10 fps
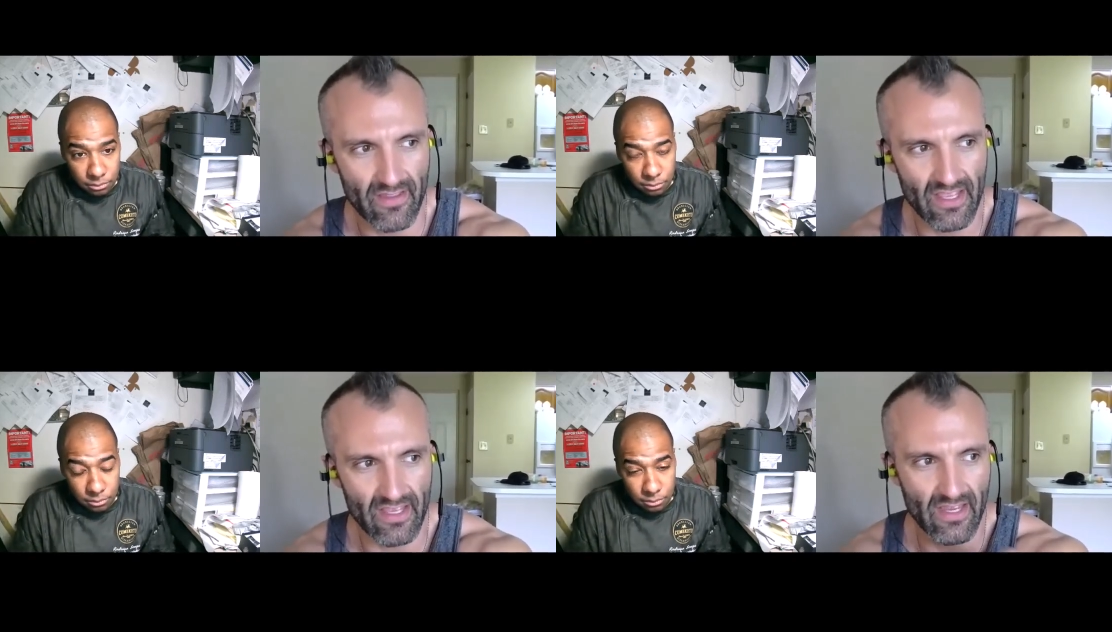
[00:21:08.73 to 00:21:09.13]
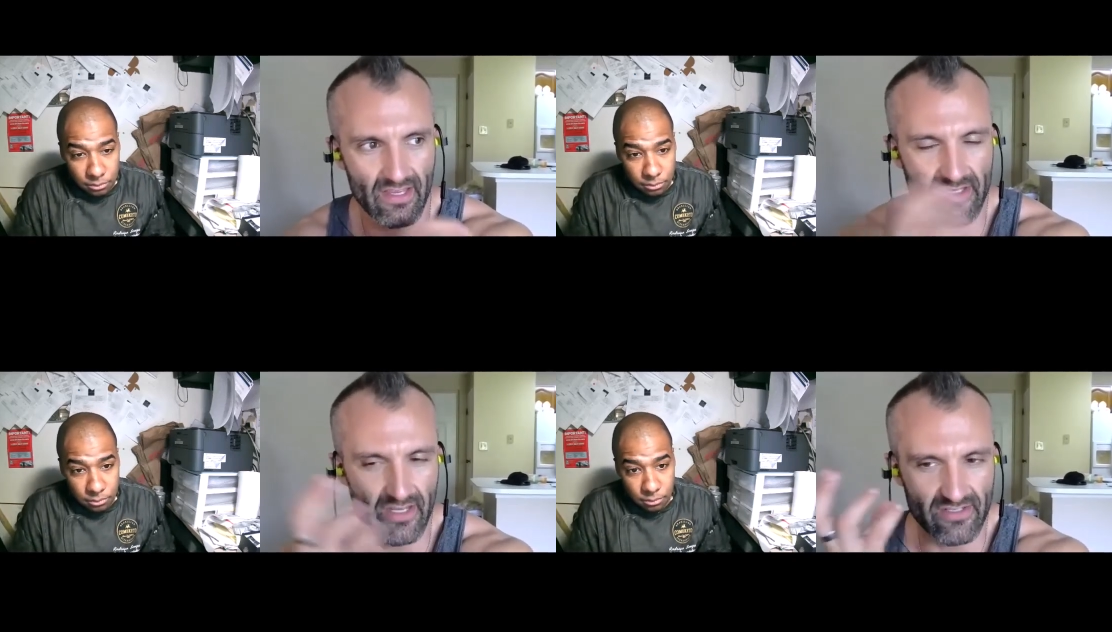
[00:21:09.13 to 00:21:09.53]

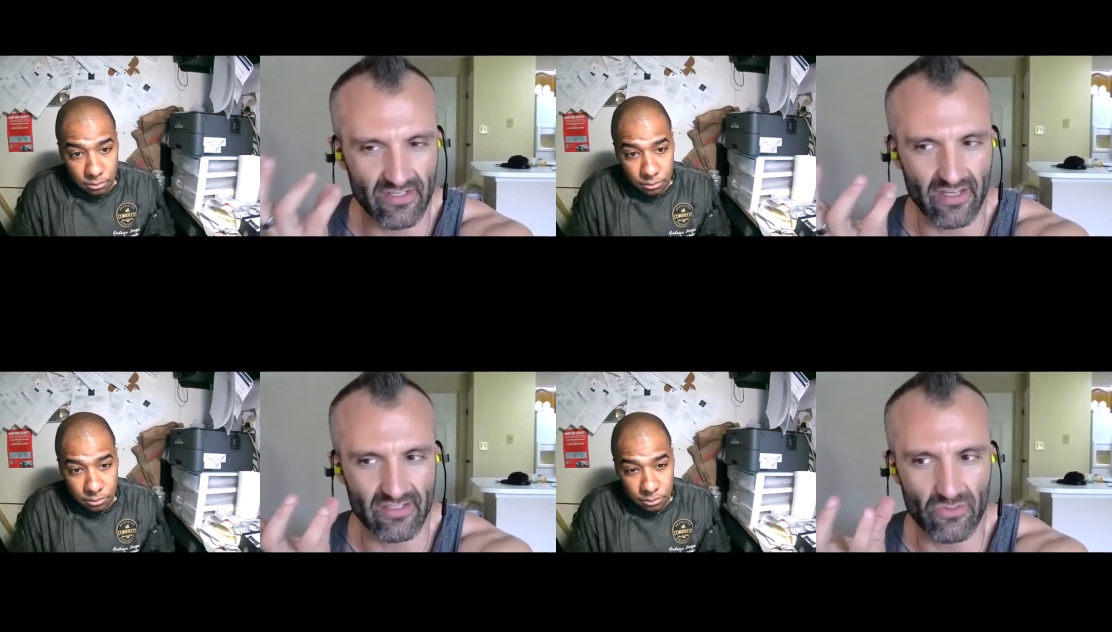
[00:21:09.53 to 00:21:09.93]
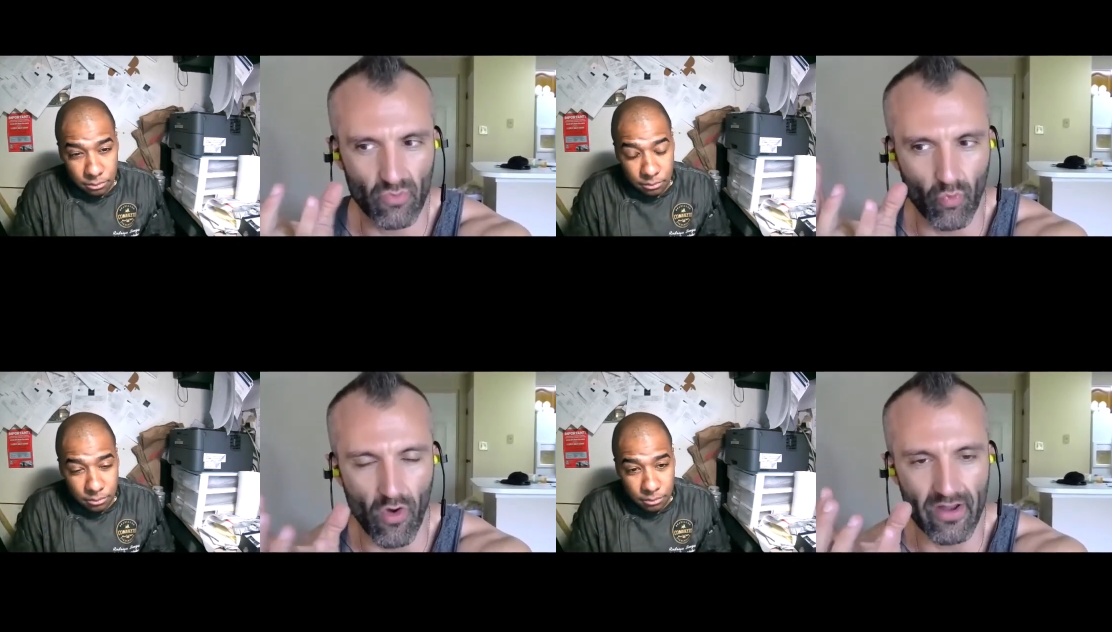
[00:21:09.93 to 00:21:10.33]
Speaker 1: it's
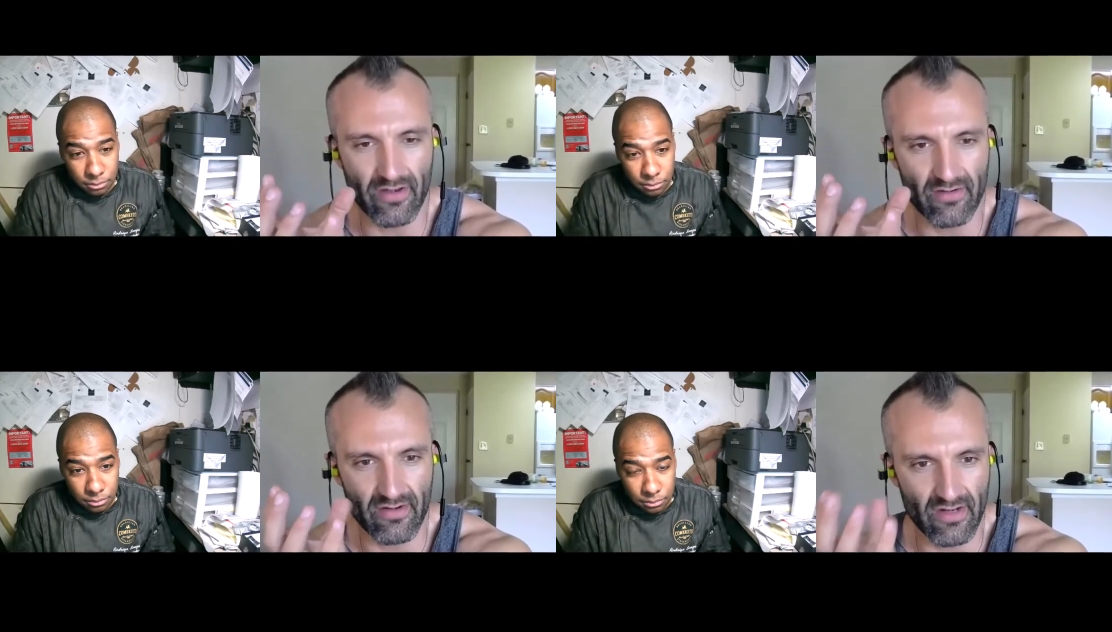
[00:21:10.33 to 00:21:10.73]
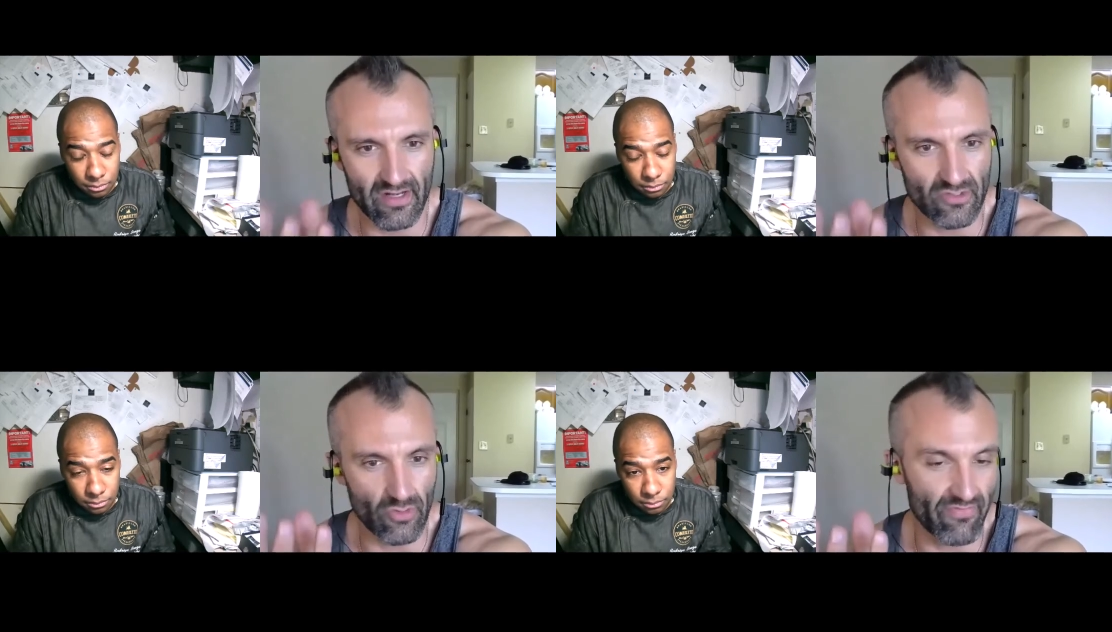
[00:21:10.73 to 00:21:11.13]

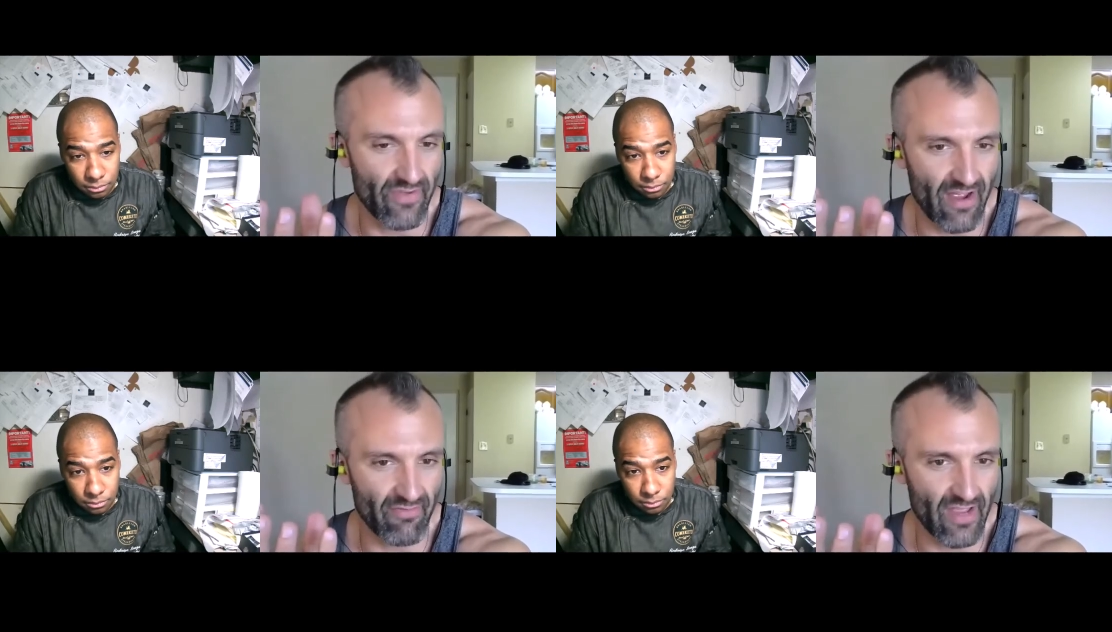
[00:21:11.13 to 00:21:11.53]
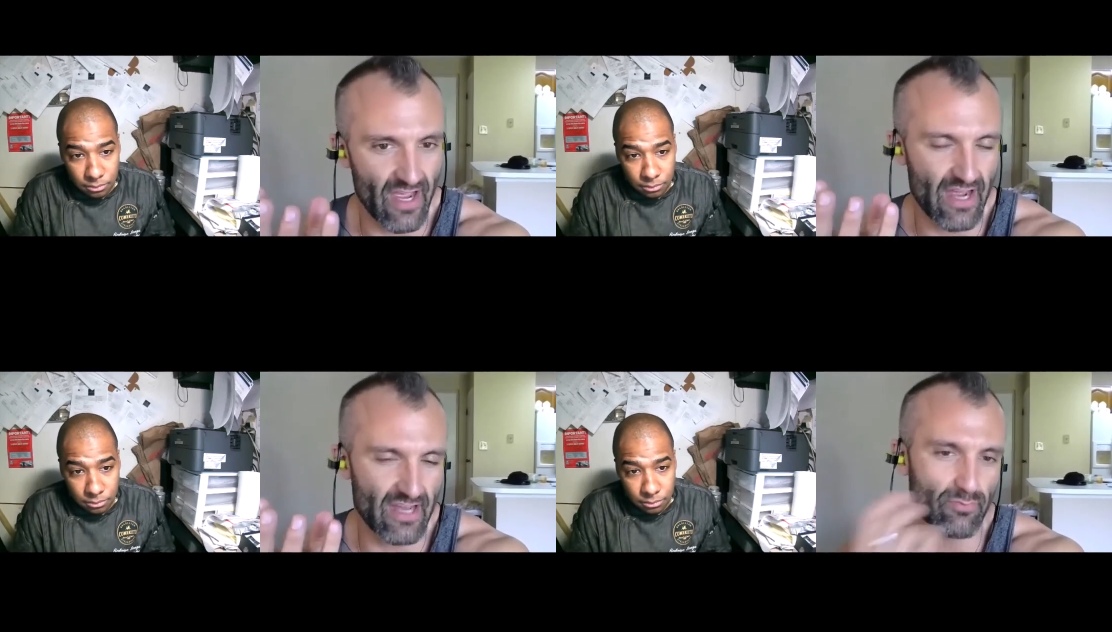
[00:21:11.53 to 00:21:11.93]
only 5 guys,